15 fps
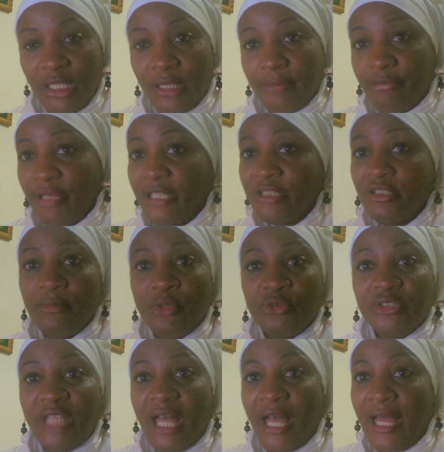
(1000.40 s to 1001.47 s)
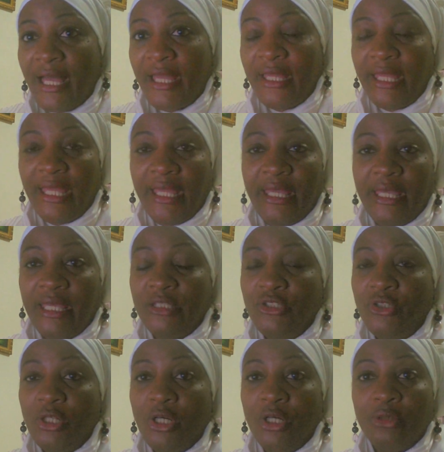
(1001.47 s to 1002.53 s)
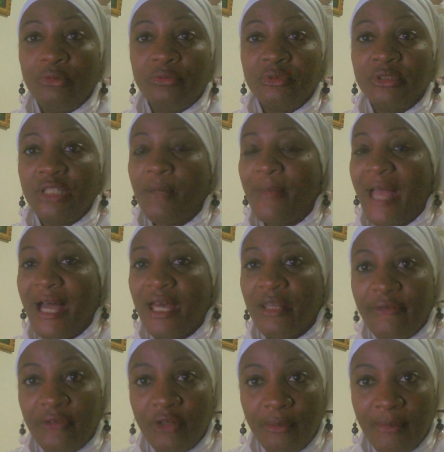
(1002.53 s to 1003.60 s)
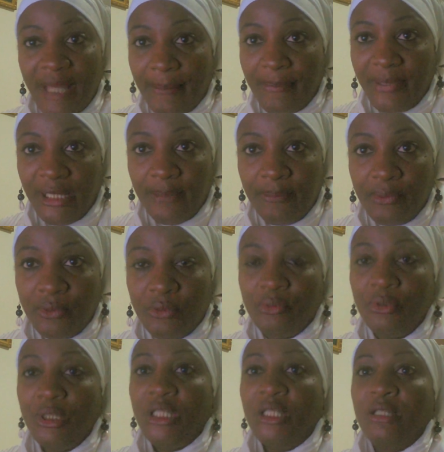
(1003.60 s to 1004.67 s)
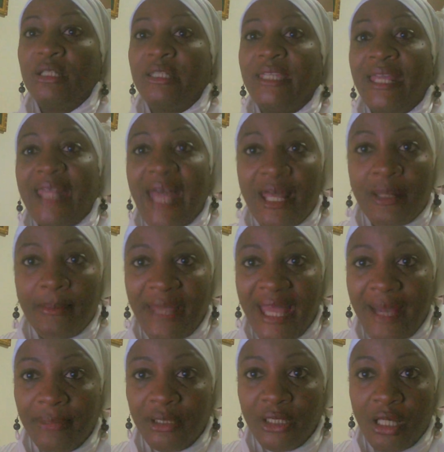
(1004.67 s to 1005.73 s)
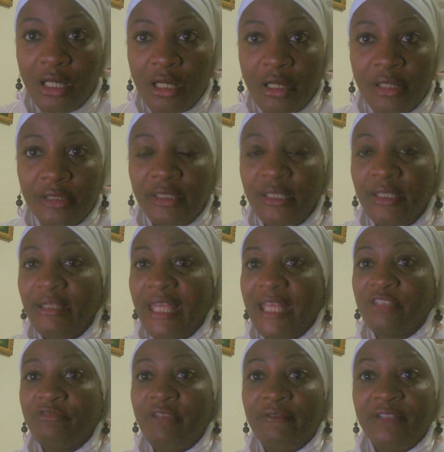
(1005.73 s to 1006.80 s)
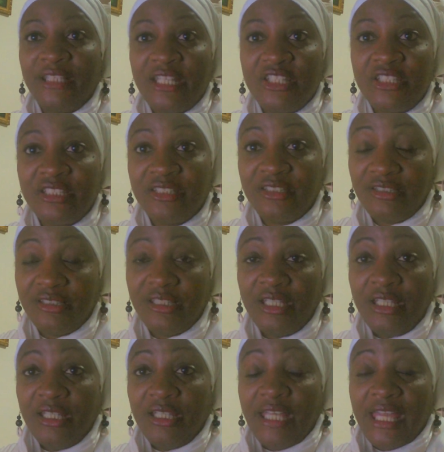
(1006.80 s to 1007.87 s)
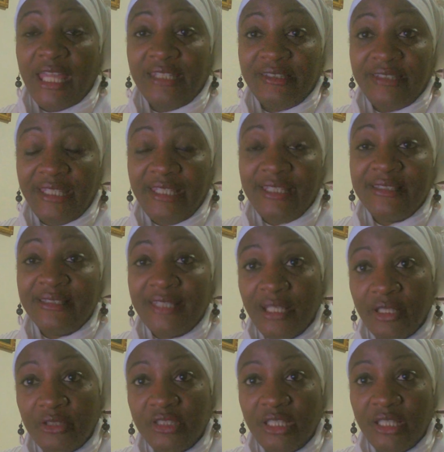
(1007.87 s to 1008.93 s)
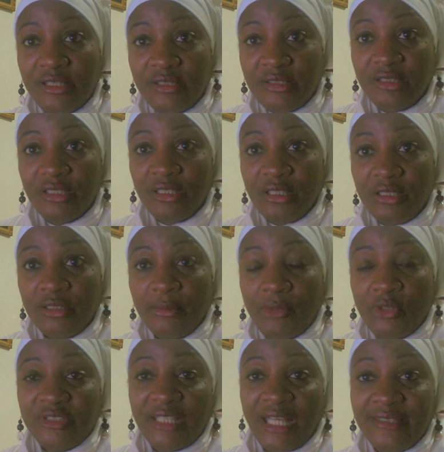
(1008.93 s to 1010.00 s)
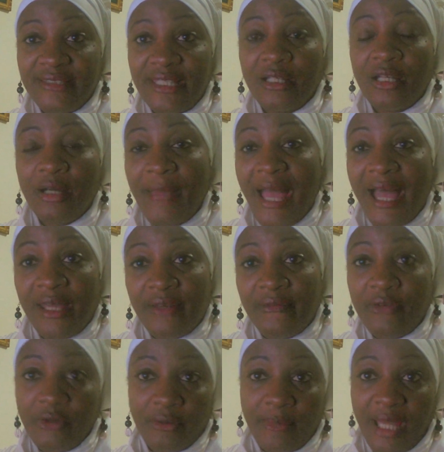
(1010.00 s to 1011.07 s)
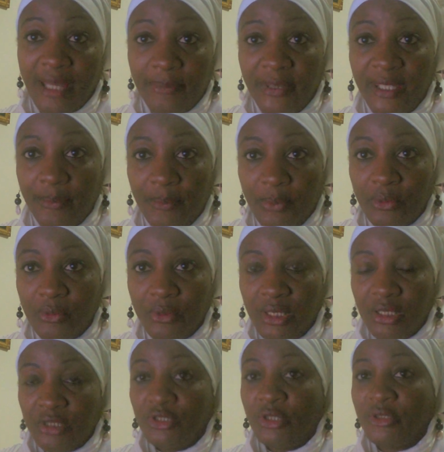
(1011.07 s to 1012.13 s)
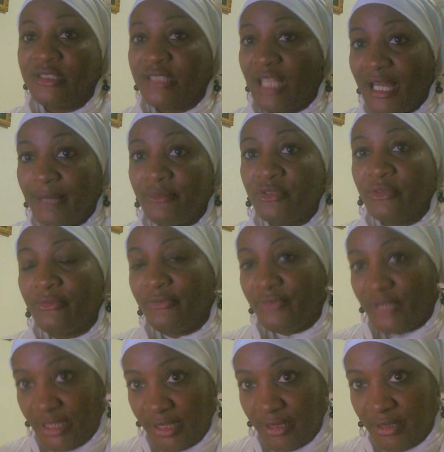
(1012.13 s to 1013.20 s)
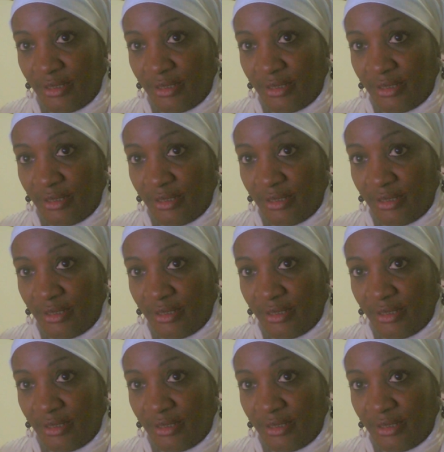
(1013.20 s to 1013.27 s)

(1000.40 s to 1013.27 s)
Praise the Most High, and come out of her, my people. Get out of Babylon, as Revelation 18 tells us. The Most High said, come out of her, my people. So it's time to flee.